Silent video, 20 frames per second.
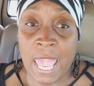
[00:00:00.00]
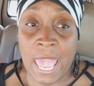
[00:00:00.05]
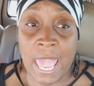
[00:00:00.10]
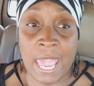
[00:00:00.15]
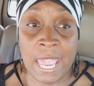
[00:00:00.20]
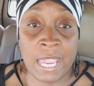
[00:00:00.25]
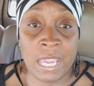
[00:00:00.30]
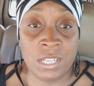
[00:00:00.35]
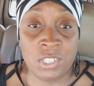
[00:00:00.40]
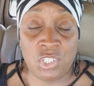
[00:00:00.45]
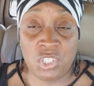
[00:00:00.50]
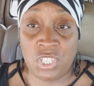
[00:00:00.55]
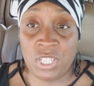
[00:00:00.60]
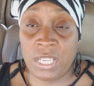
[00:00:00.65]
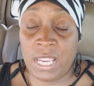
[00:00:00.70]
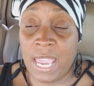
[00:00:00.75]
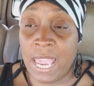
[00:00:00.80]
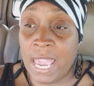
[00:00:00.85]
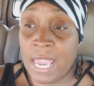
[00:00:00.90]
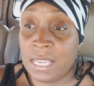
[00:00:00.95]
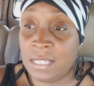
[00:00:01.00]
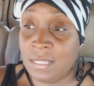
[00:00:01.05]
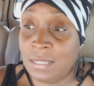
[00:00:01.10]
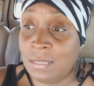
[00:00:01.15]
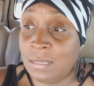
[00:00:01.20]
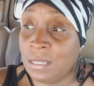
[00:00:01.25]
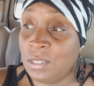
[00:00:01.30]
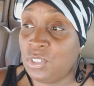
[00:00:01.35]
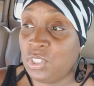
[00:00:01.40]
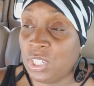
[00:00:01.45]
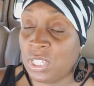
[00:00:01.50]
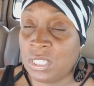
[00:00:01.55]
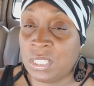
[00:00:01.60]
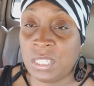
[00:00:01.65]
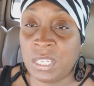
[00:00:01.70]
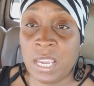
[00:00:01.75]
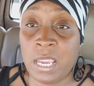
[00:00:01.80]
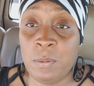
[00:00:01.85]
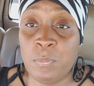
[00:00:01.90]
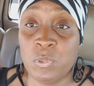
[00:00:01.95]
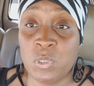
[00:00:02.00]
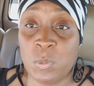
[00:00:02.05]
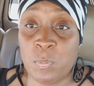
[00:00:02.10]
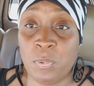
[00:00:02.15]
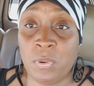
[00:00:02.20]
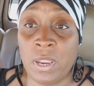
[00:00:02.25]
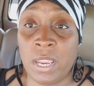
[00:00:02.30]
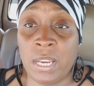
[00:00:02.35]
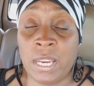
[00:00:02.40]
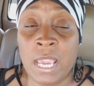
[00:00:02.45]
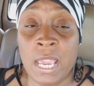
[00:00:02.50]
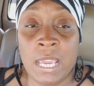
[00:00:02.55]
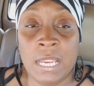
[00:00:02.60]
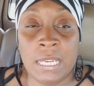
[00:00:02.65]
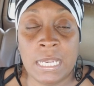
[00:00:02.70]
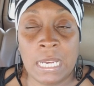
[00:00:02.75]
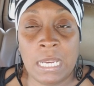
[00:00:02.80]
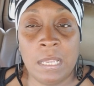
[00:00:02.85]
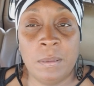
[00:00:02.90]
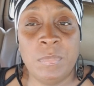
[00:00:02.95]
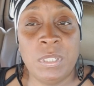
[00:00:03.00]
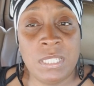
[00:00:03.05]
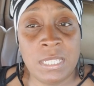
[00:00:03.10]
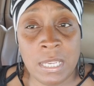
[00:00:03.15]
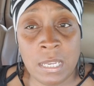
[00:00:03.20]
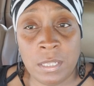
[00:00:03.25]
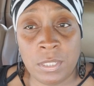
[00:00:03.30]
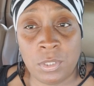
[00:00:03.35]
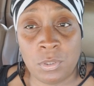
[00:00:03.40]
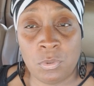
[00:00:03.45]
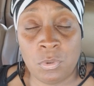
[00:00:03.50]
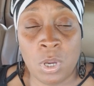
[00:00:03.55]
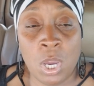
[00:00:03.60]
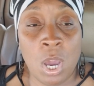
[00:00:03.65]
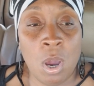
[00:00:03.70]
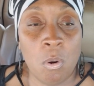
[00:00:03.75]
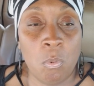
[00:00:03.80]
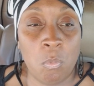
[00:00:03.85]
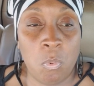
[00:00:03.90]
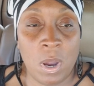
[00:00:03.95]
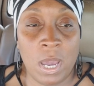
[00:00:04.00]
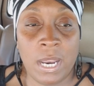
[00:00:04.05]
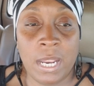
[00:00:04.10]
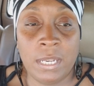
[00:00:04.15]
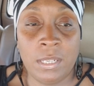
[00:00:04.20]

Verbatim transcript: And she had such a table spread. Now, let me tell you what I